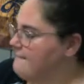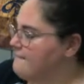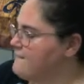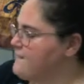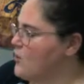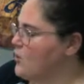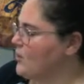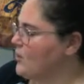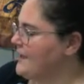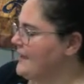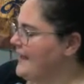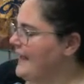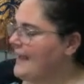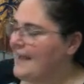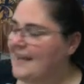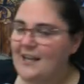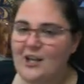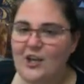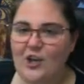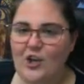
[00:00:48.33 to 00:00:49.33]

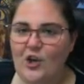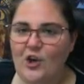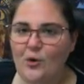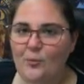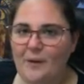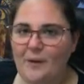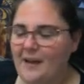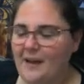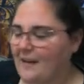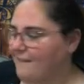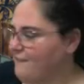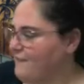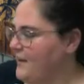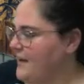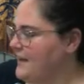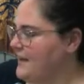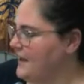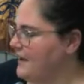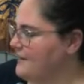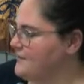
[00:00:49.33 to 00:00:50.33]
48 cubic
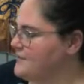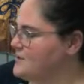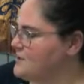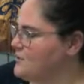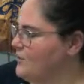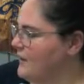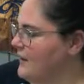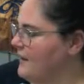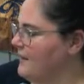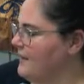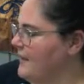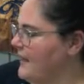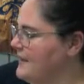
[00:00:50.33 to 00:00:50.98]
feet of soil.